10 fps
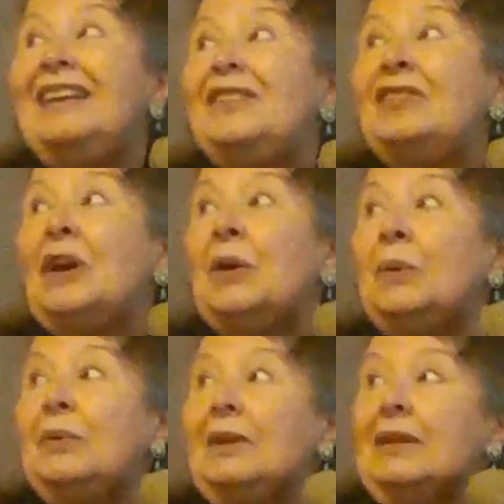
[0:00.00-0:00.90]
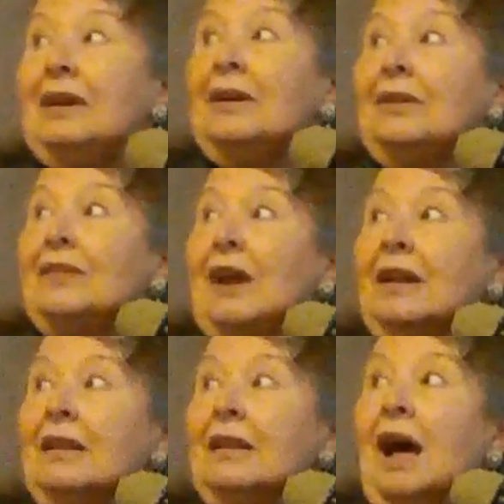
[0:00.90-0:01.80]
So there is a
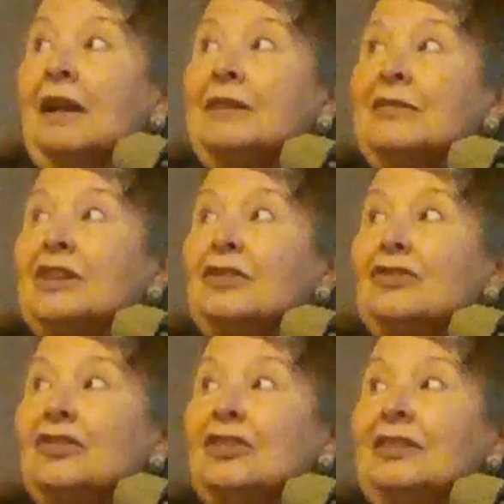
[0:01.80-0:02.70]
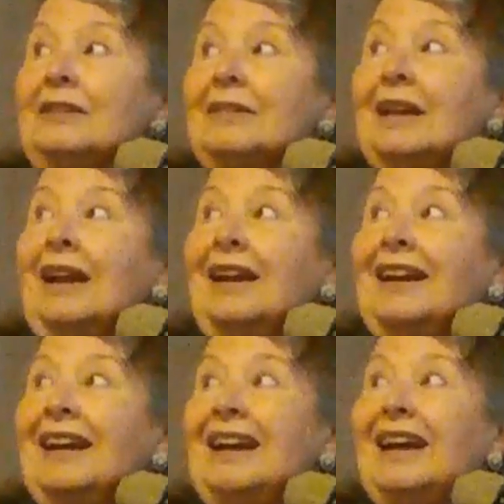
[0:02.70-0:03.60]
lot of concern
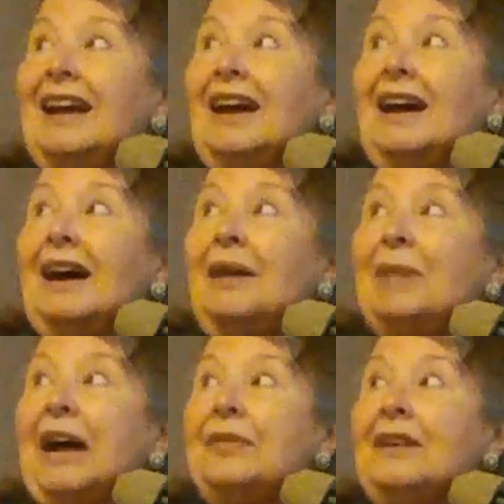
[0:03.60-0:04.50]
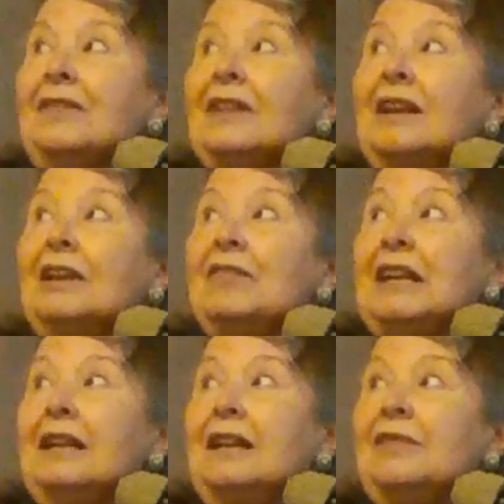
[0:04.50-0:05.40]
about this. If
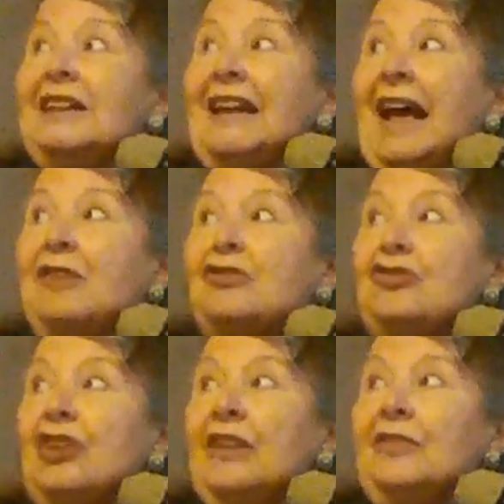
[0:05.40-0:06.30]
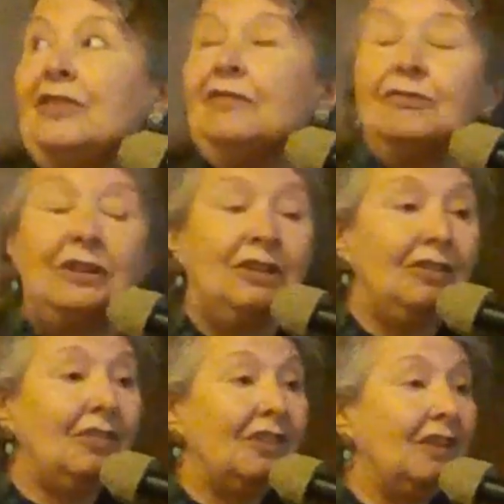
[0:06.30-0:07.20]
it has just the
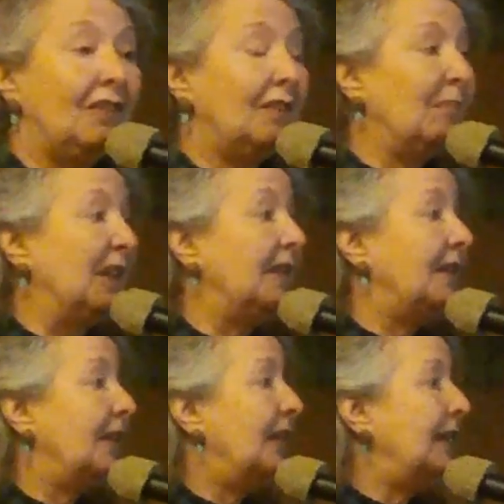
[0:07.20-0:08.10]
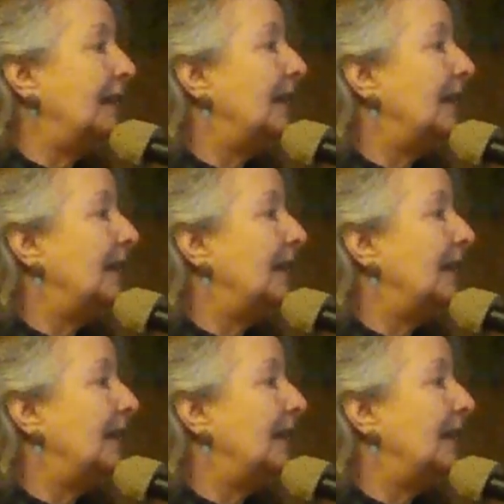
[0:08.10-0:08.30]
fringe, it's the military.